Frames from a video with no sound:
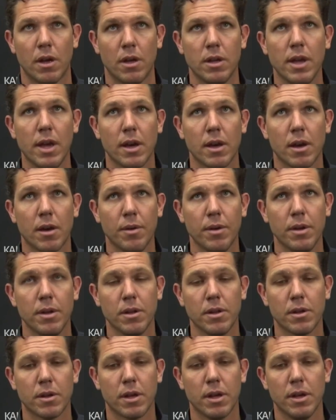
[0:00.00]
Yeah, I
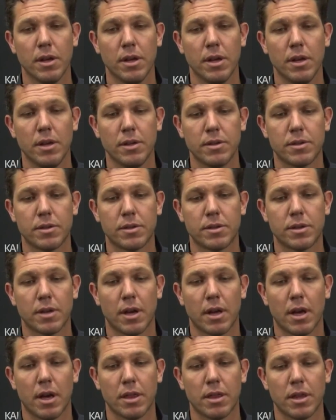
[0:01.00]
mean, look, he, he's.
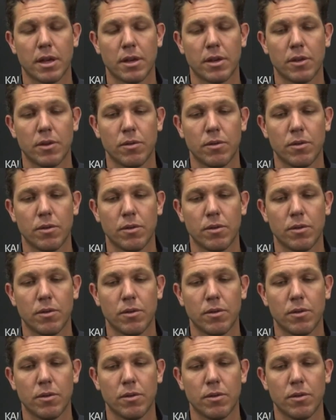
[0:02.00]
I think you,